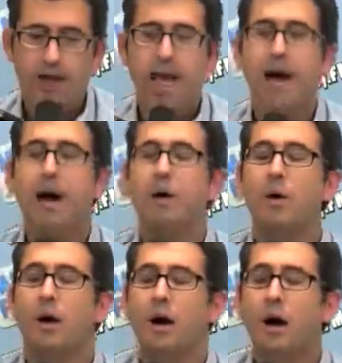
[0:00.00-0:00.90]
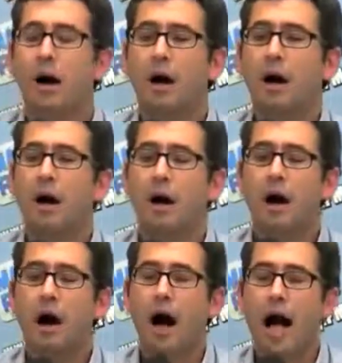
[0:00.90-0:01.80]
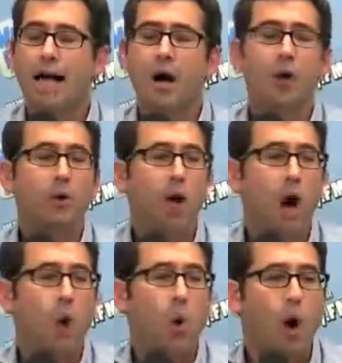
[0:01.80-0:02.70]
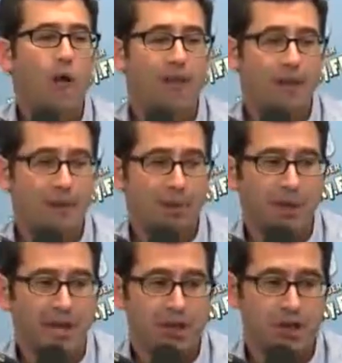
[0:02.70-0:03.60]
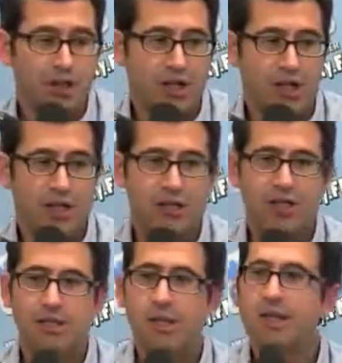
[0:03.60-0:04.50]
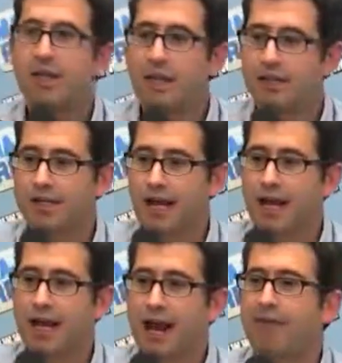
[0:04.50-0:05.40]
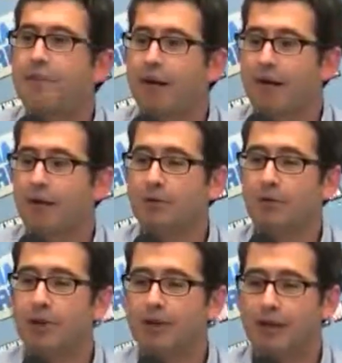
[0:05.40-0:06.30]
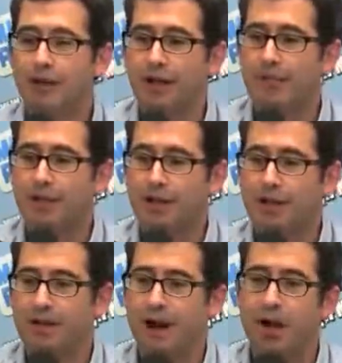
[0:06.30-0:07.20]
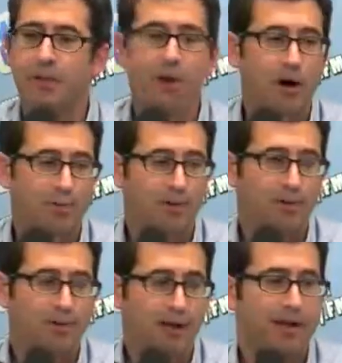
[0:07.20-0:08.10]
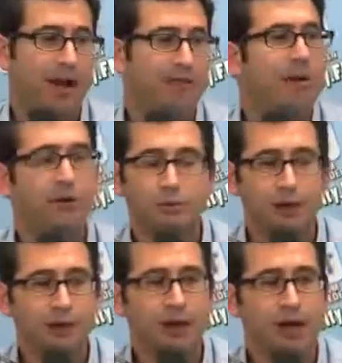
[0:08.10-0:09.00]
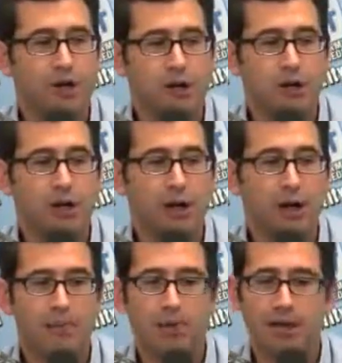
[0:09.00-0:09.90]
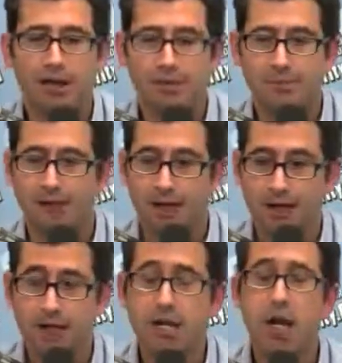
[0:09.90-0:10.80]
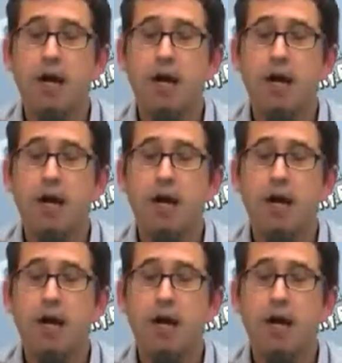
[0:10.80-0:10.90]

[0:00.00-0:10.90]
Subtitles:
Now, I don't know what the implication is that she thinks that everybody who's building a company, that all the BART people think that everybody who's building a company is millionaires.